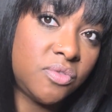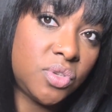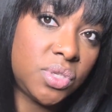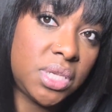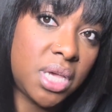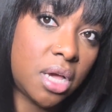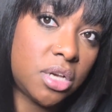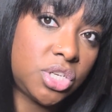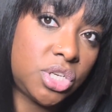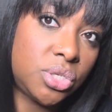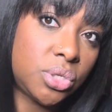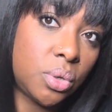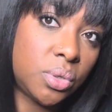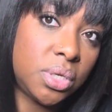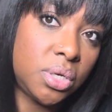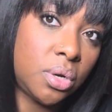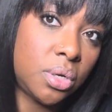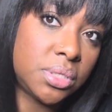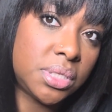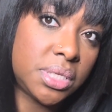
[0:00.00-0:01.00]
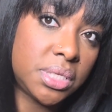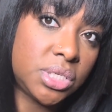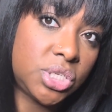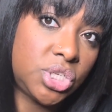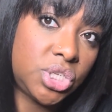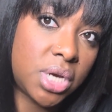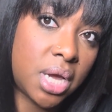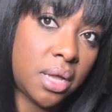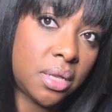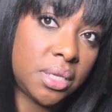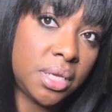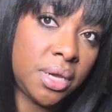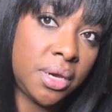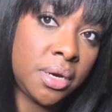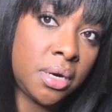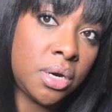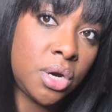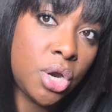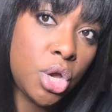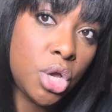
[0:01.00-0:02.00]
You see how she's holding on to this child
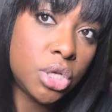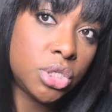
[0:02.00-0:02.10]
here?